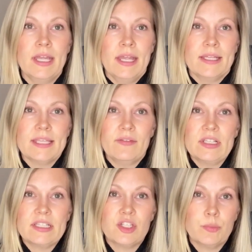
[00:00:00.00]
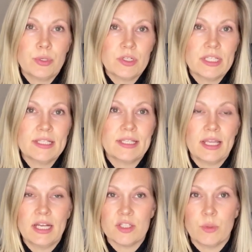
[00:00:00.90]
as having such a person
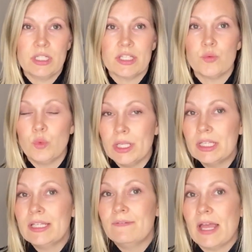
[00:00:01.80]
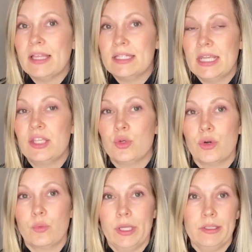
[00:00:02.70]
sign as witness will invalidate your
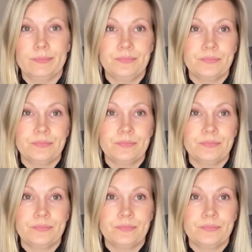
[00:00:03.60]
will.